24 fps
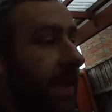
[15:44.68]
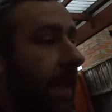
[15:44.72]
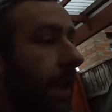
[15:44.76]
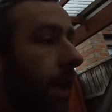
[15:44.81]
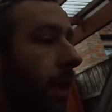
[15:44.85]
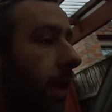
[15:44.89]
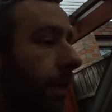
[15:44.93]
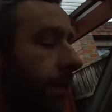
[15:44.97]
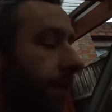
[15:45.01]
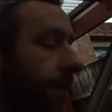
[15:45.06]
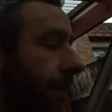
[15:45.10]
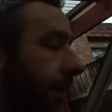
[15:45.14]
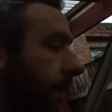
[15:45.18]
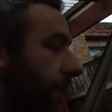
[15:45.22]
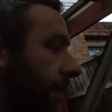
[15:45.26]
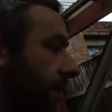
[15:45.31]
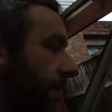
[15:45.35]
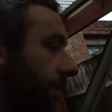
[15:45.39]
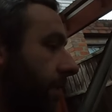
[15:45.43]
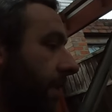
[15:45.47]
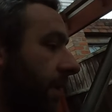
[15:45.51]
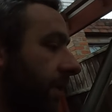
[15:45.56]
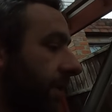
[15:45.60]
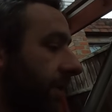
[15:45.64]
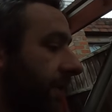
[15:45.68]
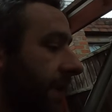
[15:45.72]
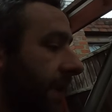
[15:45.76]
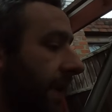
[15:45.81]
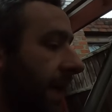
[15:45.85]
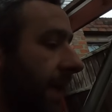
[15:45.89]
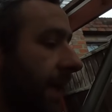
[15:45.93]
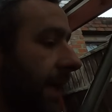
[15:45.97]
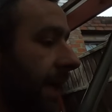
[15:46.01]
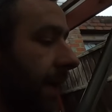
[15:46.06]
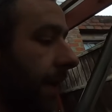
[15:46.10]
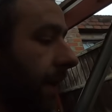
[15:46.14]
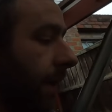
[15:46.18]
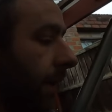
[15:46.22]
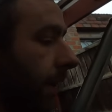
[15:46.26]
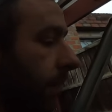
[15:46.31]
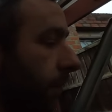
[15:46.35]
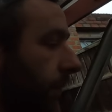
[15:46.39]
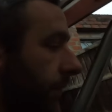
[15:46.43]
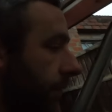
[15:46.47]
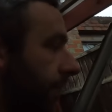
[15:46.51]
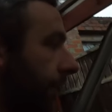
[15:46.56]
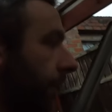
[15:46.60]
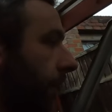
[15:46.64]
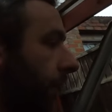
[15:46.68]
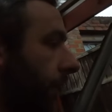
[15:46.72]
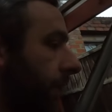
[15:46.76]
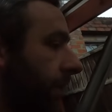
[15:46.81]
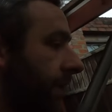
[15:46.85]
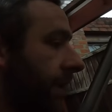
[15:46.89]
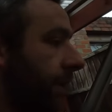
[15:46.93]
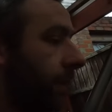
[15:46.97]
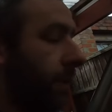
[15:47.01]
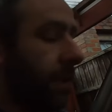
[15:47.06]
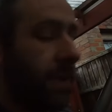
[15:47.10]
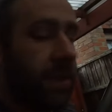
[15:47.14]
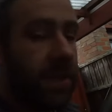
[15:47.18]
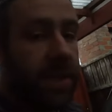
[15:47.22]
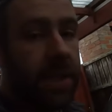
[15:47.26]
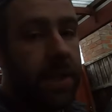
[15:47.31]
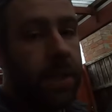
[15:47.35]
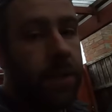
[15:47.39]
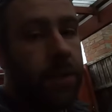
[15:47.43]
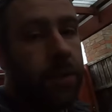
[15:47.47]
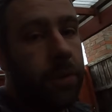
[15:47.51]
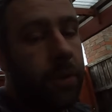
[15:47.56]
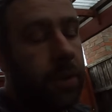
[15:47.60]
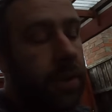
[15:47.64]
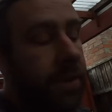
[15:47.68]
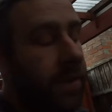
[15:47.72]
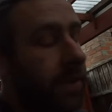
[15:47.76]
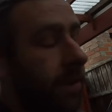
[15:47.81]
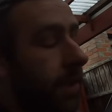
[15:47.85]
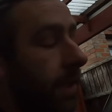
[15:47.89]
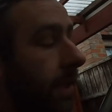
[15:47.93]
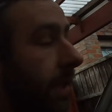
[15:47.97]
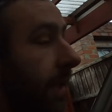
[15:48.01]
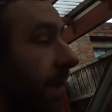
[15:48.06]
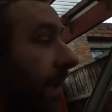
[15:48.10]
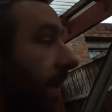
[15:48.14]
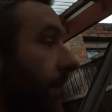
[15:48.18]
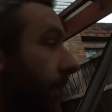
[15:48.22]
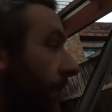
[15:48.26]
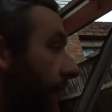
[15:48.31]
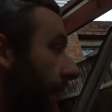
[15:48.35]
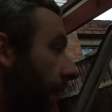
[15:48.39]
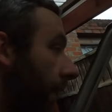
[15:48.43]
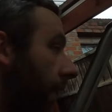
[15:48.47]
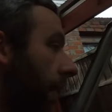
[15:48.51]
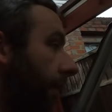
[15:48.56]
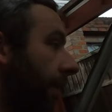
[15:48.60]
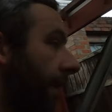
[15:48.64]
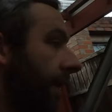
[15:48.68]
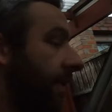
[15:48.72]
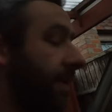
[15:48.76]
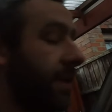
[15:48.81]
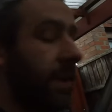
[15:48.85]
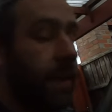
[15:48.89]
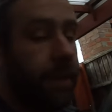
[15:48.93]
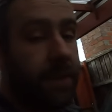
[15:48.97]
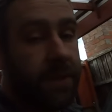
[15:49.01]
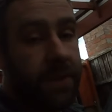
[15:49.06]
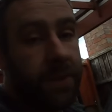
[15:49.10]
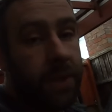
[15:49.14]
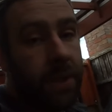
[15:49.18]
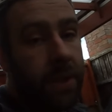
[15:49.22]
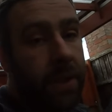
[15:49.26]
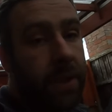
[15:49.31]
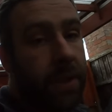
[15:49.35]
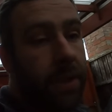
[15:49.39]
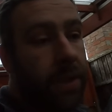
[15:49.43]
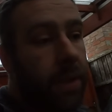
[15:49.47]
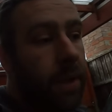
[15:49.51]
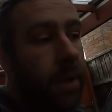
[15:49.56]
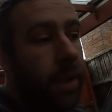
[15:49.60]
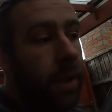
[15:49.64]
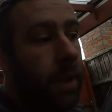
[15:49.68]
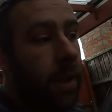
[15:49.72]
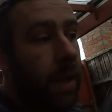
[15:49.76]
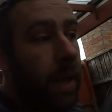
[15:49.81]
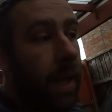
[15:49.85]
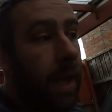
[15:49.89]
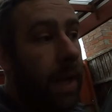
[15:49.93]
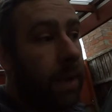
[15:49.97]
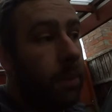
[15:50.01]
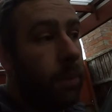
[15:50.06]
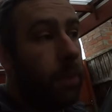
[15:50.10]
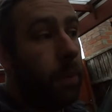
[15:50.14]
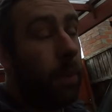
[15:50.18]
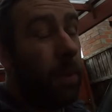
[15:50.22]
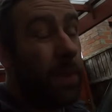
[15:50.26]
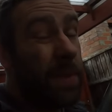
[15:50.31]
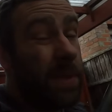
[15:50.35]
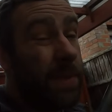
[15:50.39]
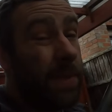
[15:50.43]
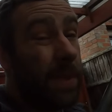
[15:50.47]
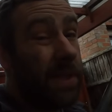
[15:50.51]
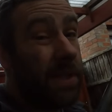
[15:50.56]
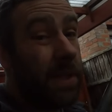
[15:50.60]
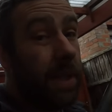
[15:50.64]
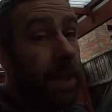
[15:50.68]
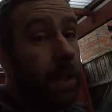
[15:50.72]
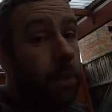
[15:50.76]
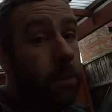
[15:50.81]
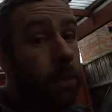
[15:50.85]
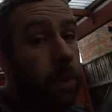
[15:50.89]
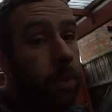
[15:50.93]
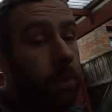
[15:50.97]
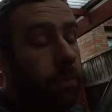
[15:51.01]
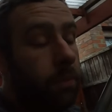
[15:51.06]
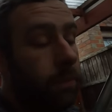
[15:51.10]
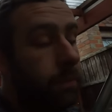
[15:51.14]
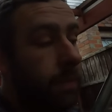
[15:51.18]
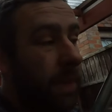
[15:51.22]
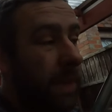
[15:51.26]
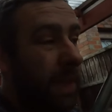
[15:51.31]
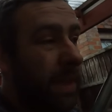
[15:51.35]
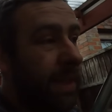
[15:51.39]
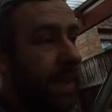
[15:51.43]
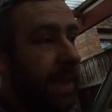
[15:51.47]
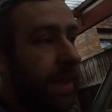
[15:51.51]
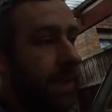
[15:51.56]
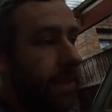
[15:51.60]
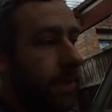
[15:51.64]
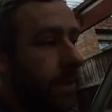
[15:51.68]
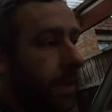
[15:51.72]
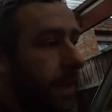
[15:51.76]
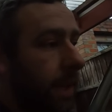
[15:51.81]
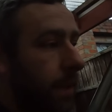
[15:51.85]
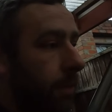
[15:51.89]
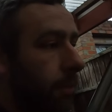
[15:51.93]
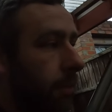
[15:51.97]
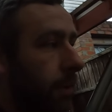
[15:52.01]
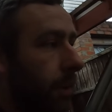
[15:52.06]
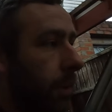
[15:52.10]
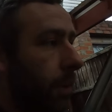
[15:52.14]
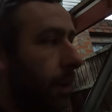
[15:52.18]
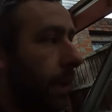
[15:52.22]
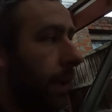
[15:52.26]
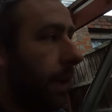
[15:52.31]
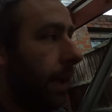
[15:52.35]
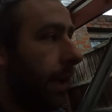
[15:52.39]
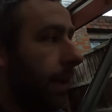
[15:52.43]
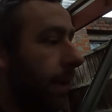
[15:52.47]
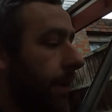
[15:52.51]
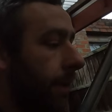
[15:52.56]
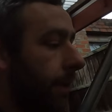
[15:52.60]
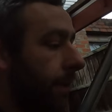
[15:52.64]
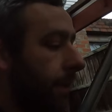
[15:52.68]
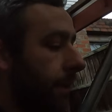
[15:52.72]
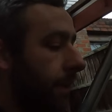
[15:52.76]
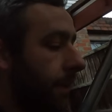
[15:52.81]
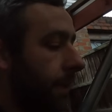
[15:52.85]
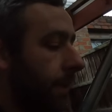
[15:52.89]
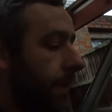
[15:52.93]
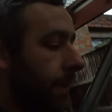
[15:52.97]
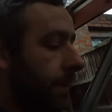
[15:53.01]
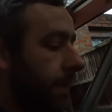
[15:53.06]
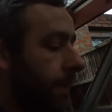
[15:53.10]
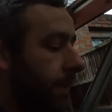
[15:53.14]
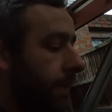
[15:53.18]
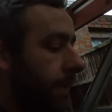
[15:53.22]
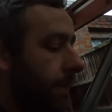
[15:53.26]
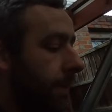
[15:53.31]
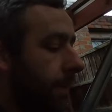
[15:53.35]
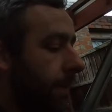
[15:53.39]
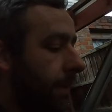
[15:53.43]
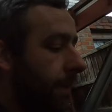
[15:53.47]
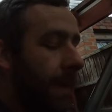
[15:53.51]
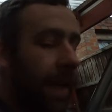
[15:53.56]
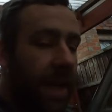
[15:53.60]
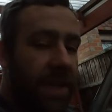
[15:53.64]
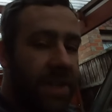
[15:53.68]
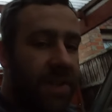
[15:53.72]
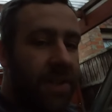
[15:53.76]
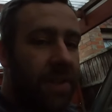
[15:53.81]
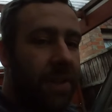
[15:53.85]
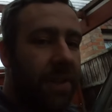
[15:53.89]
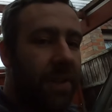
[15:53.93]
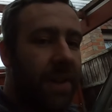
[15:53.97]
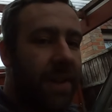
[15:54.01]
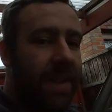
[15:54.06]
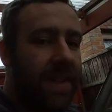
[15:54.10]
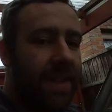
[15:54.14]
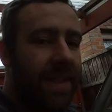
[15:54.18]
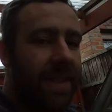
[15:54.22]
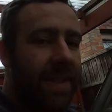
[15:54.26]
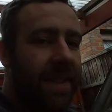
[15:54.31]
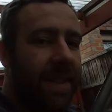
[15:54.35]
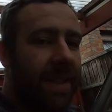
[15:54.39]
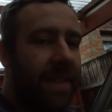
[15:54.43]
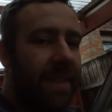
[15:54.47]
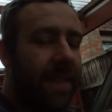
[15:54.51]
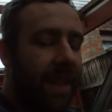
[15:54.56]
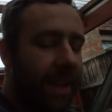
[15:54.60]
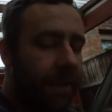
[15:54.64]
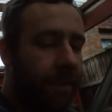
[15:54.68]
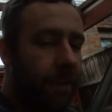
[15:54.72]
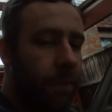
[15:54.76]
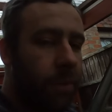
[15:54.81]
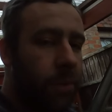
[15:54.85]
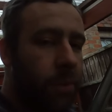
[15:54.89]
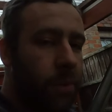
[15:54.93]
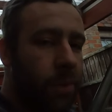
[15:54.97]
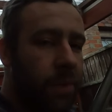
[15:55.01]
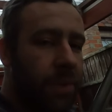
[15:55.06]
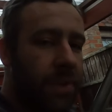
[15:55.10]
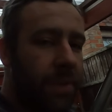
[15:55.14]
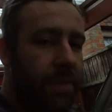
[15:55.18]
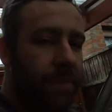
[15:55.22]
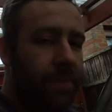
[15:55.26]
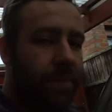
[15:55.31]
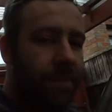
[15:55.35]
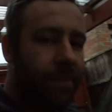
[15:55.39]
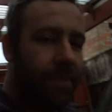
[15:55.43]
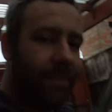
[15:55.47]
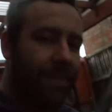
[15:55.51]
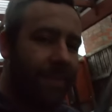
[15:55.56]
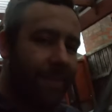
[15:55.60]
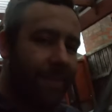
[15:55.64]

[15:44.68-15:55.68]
I say, I'll film as much as I can. Once the floor's in, we're gonna skin the door this side and then we'll go around to the other side and we'll probably smash that out one, that, that side out pretty quickly. Catch you soon guys. Thank you very much for watching.